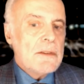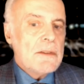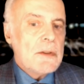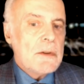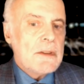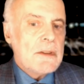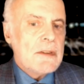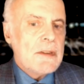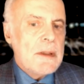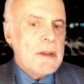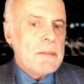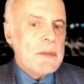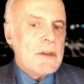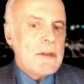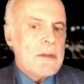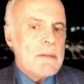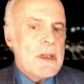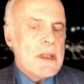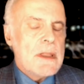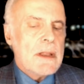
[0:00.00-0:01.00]
So it
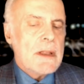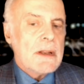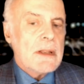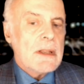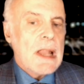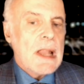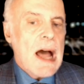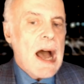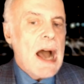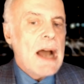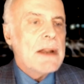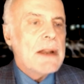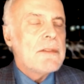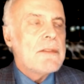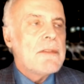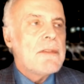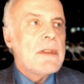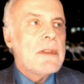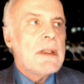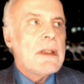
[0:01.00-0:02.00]
seems to me that a lot
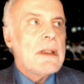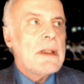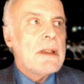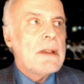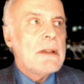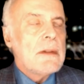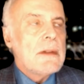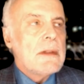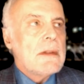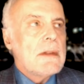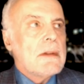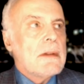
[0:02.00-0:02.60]
of the